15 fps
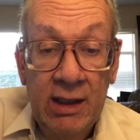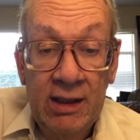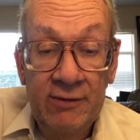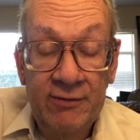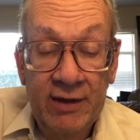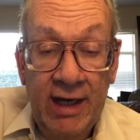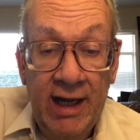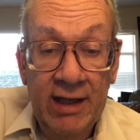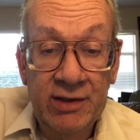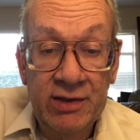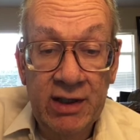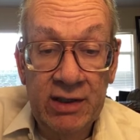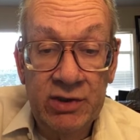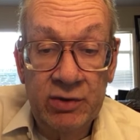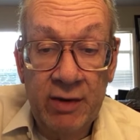If it has
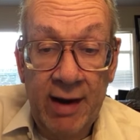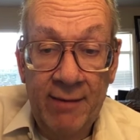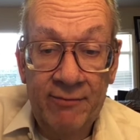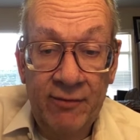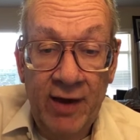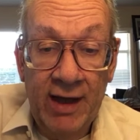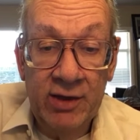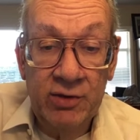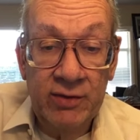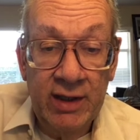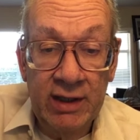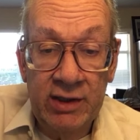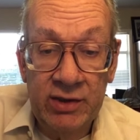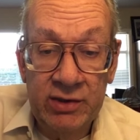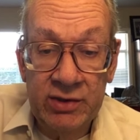a scrap value,
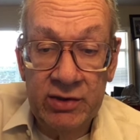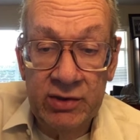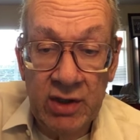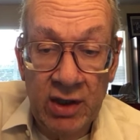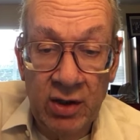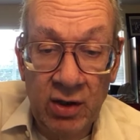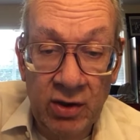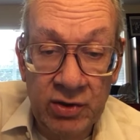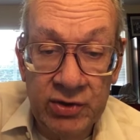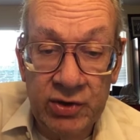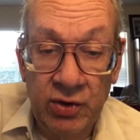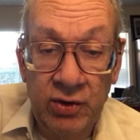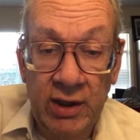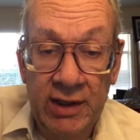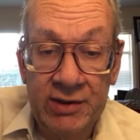that is, or
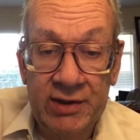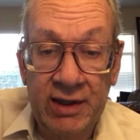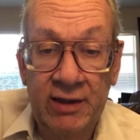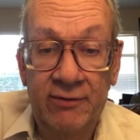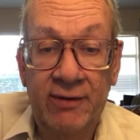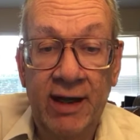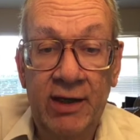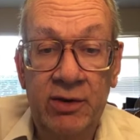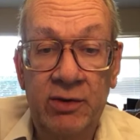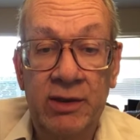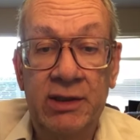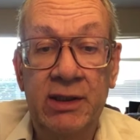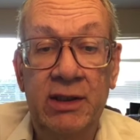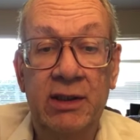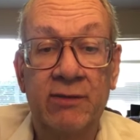a sale value
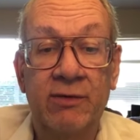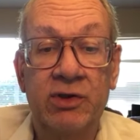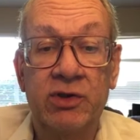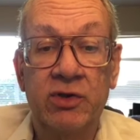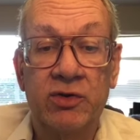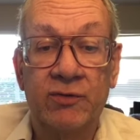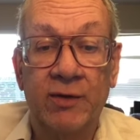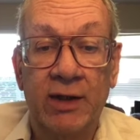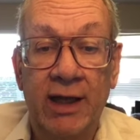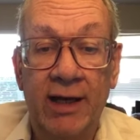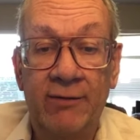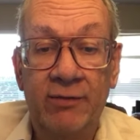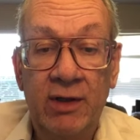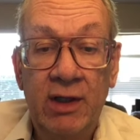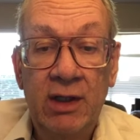at the end of its useful
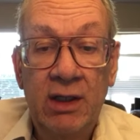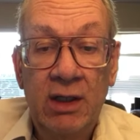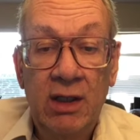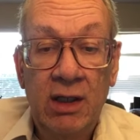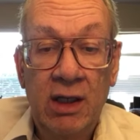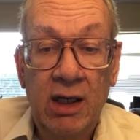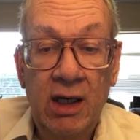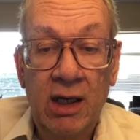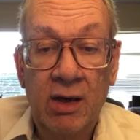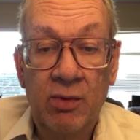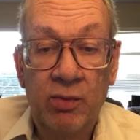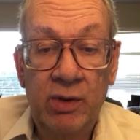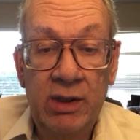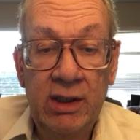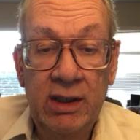life,
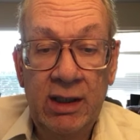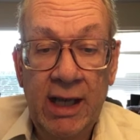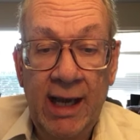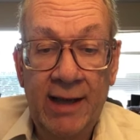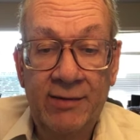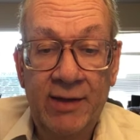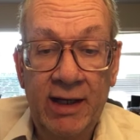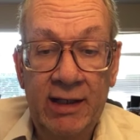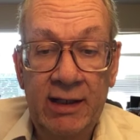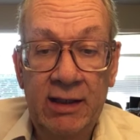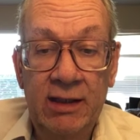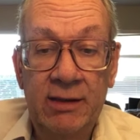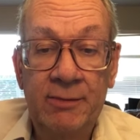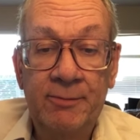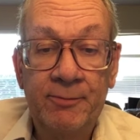we add that
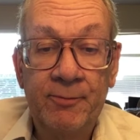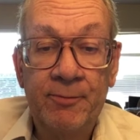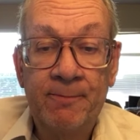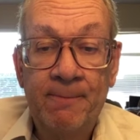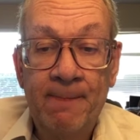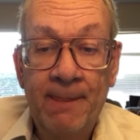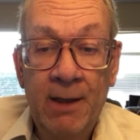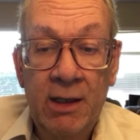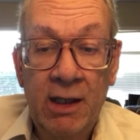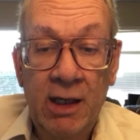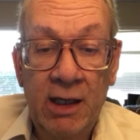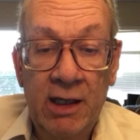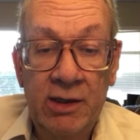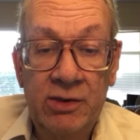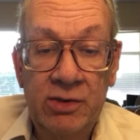in
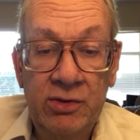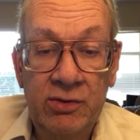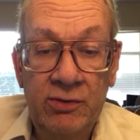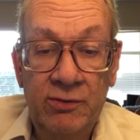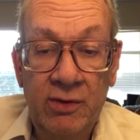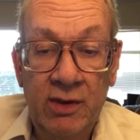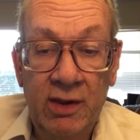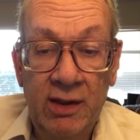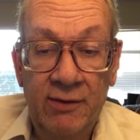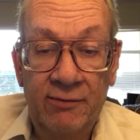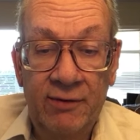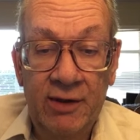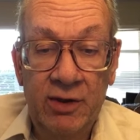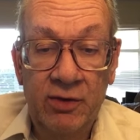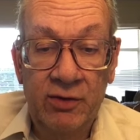to
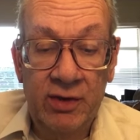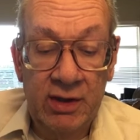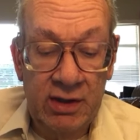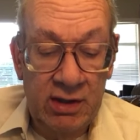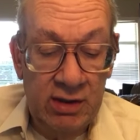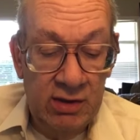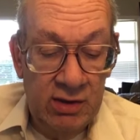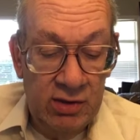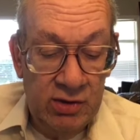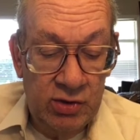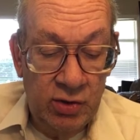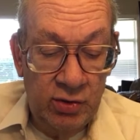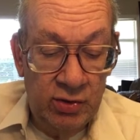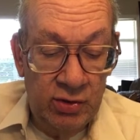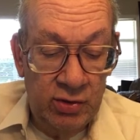figure the
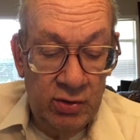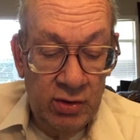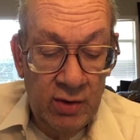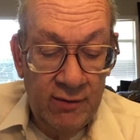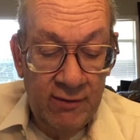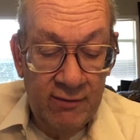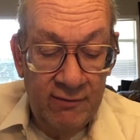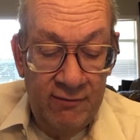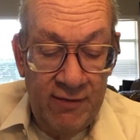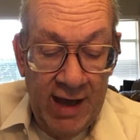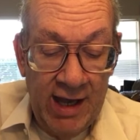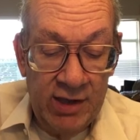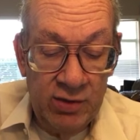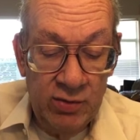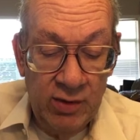total
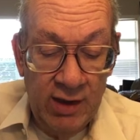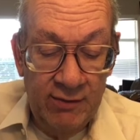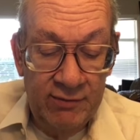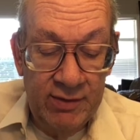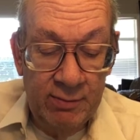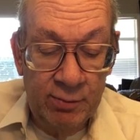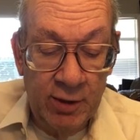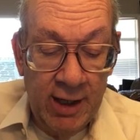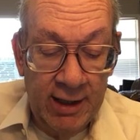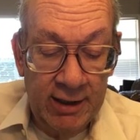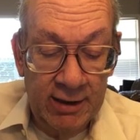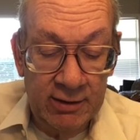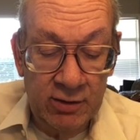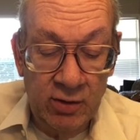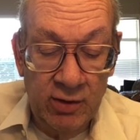value of the
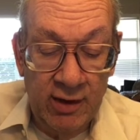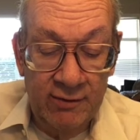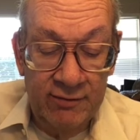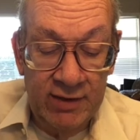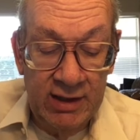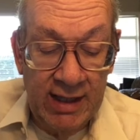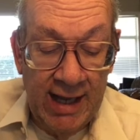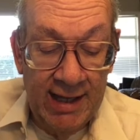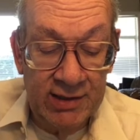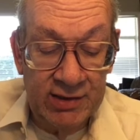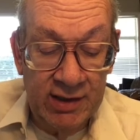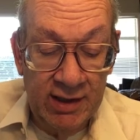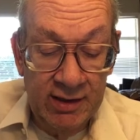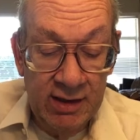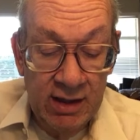product or of the
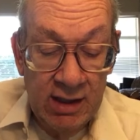asset.